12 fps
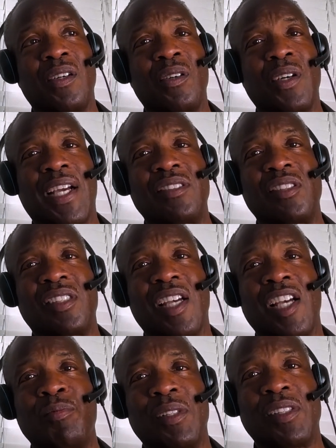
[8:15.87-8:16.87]

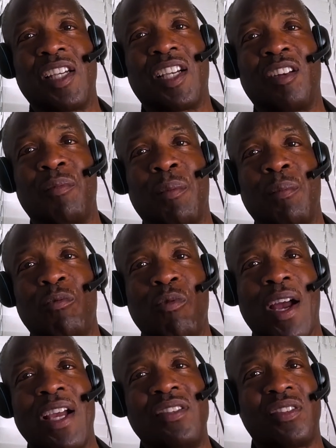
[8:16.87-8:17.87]
exercise my Second Amendment
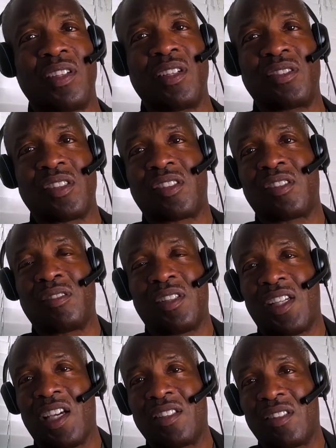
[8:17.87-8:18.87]
rights here just to
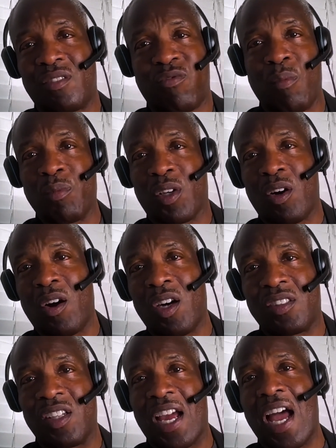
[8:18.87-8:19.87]
get from the car
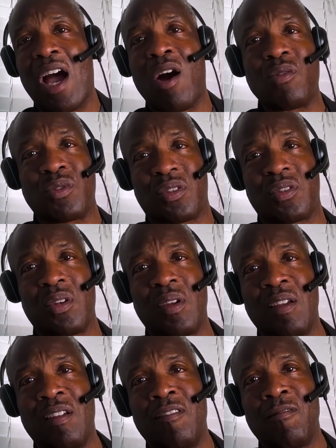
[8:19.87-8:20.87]
to the house.
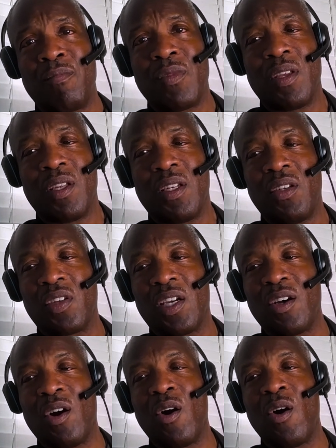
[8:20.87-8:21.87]
And he's like,
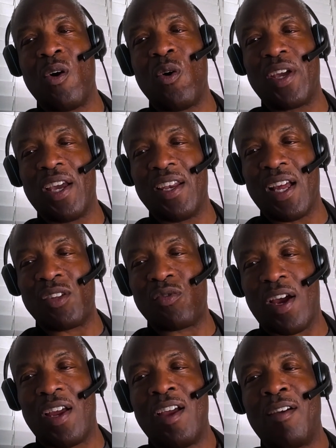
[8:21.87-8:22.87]
oh, okay, that's
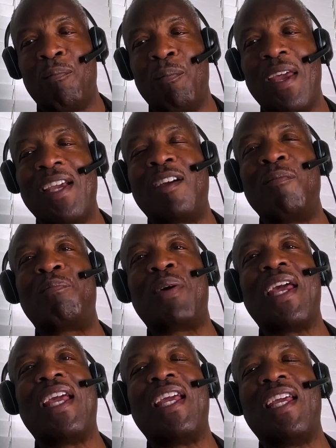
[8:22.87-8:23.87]
right. Make them
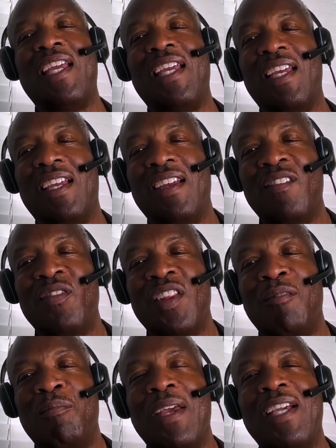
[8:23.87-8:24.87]
pay.
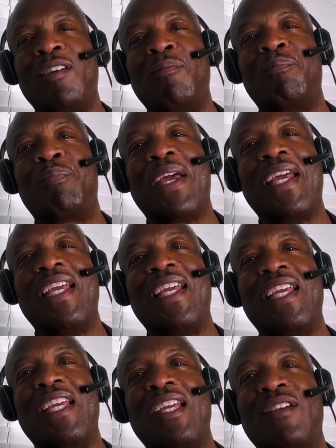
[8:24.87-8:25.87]
Make them
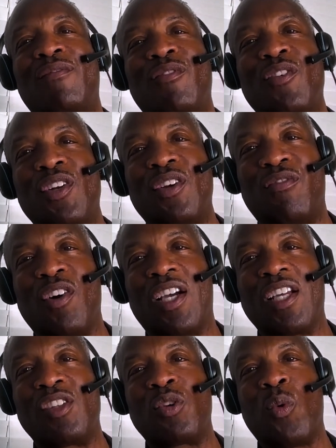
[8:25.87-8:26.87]
pay for the
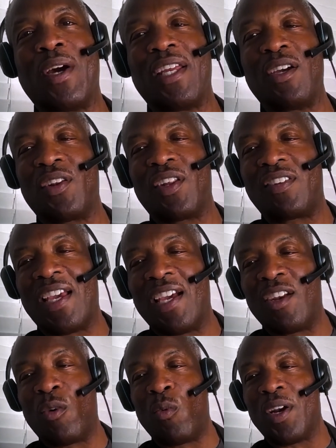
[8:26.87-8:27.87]
fucking 20 or the
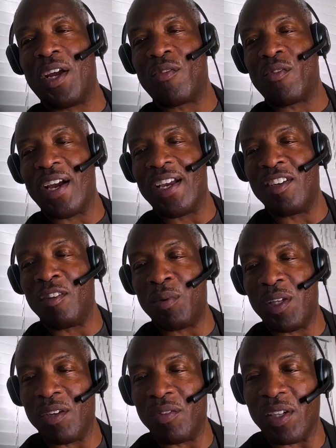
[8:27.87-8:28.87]
10 or whatever I end up
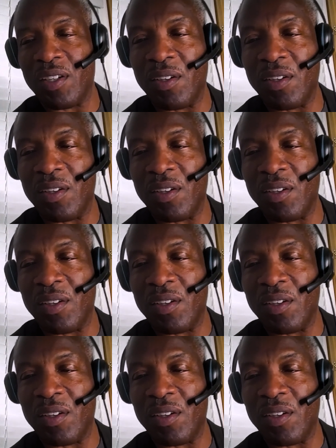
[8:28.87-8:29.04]
giving,